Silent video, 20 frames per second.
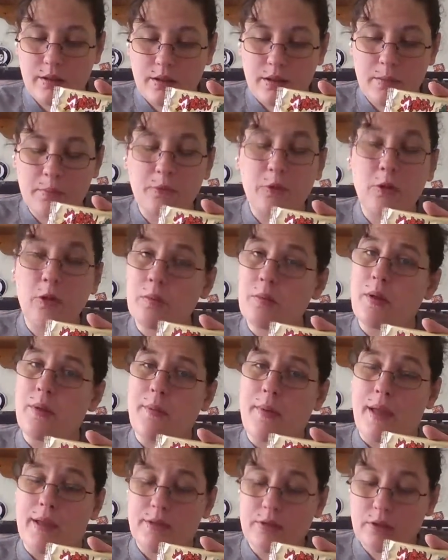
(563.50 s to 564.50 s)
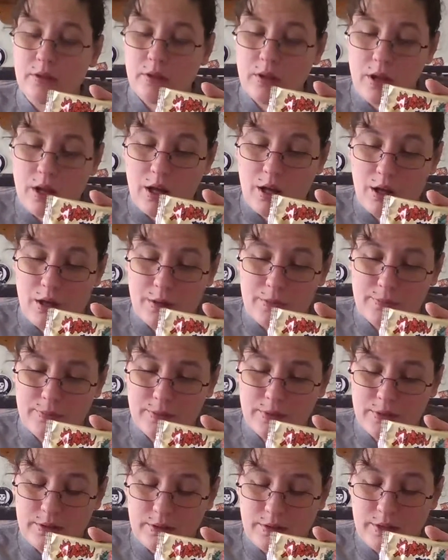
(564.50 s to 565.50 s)
I'm doing my best. It
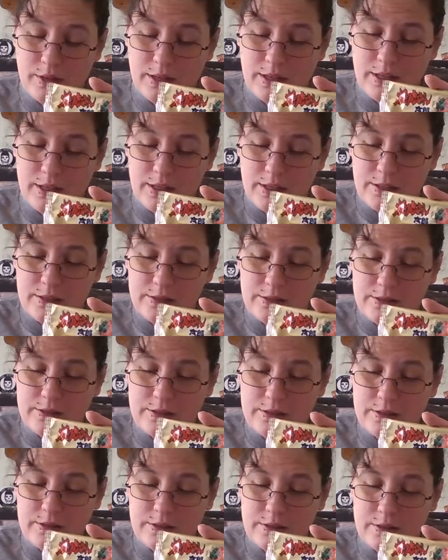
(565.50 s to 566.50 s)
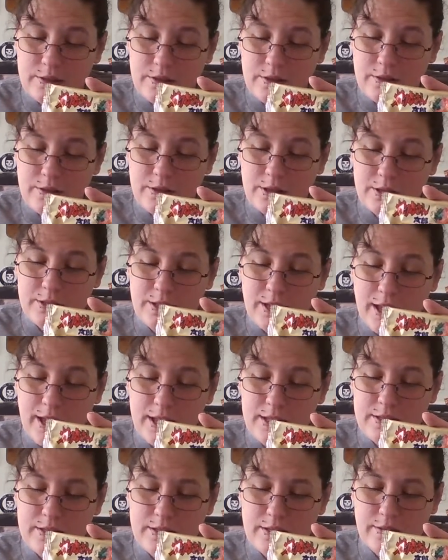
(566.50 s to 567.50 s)
is the
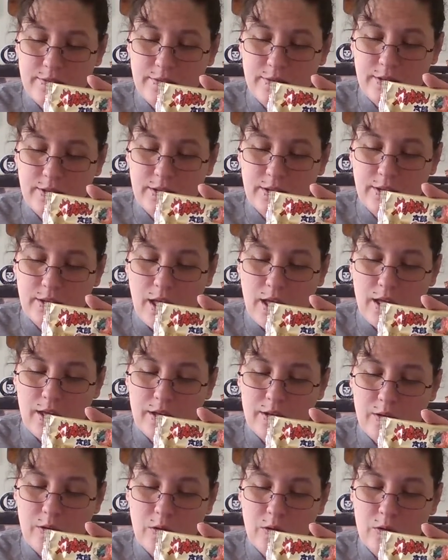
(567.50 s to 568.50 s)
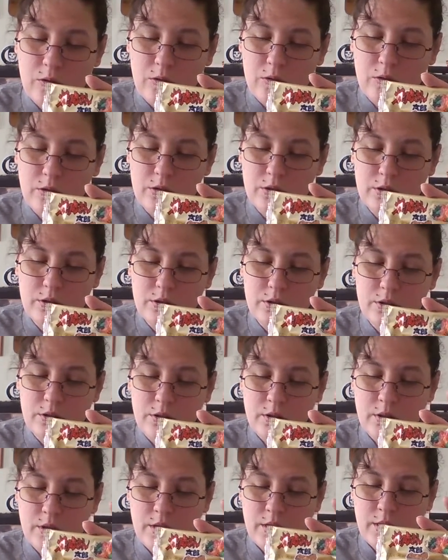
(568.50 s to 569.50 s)
taste of Yaku.
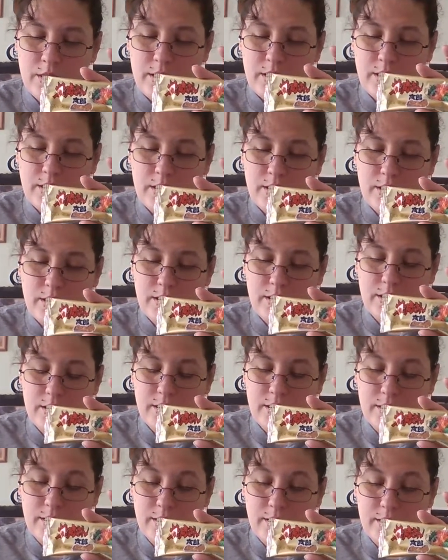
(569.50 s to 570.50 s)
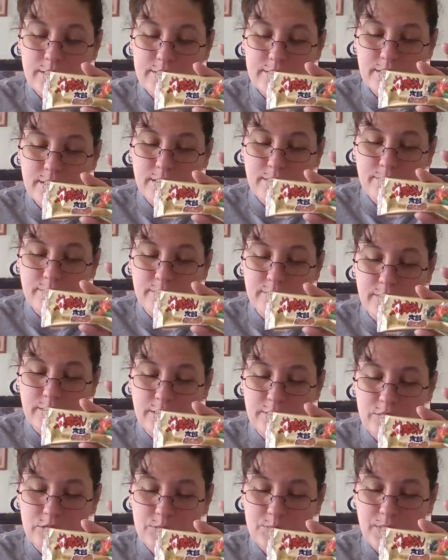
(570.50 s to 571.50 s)
It is a
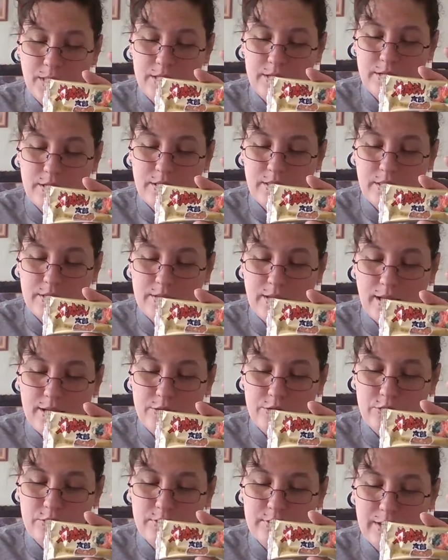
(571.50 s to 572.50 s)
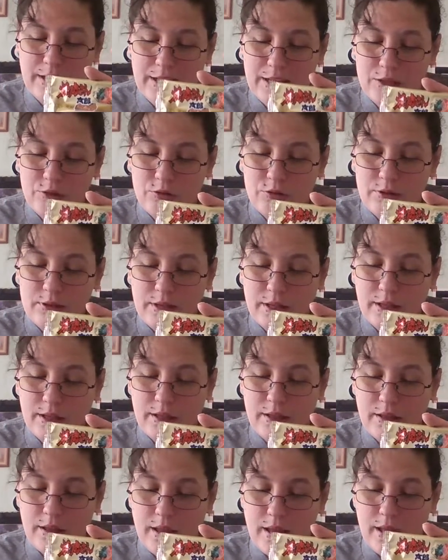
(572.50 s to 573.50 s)
little spicy. The texture is
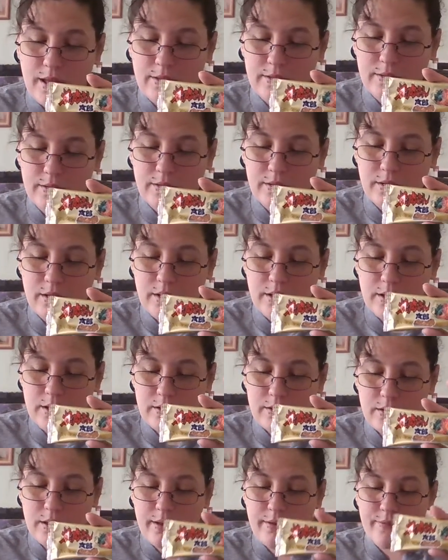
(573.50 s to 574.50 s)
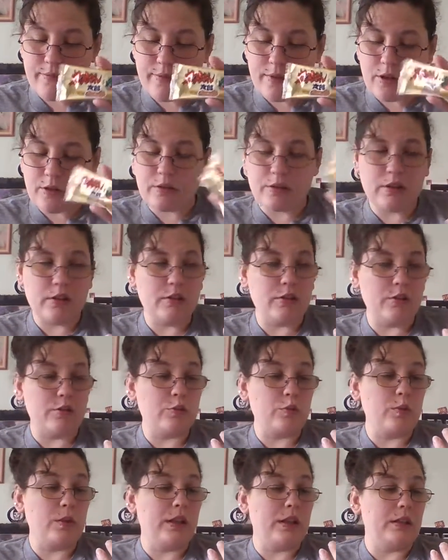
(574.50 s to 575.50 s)
interesting and not found in other
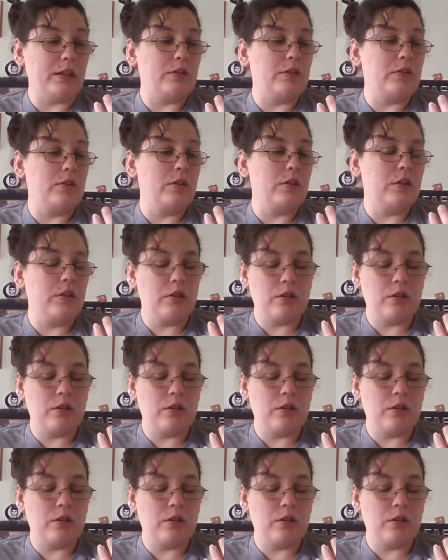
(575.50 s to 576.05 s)
sweets.